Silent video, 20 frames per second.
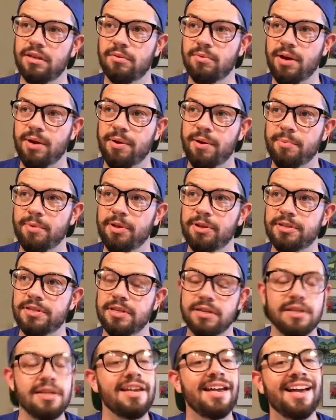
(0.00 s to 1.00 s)
Wow, I'm old.
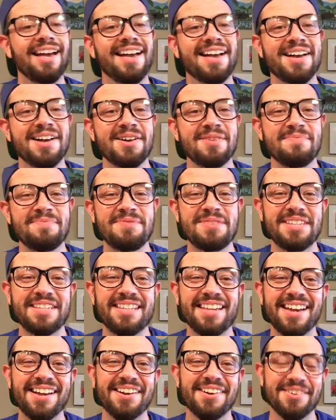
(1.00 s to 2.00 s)
Um,
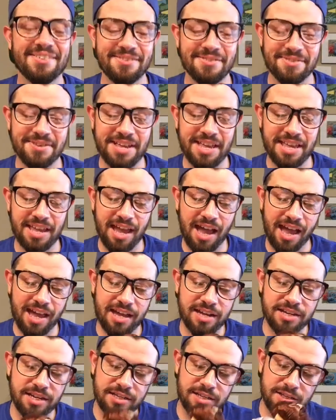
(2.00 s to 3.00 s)
so
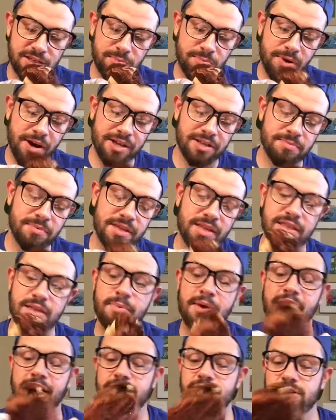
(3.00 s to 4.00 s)
it doesn't surprise me that the
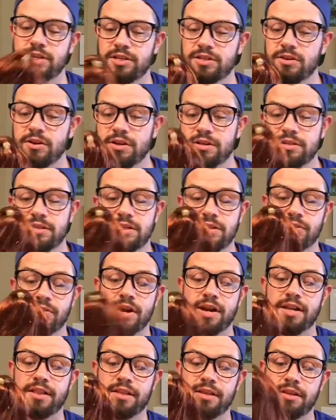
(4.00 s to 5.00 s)
packaging is starting to
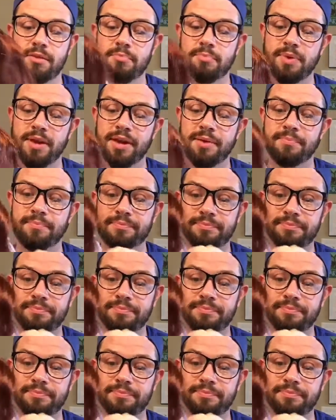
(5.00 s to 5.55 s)
degrade a little bit.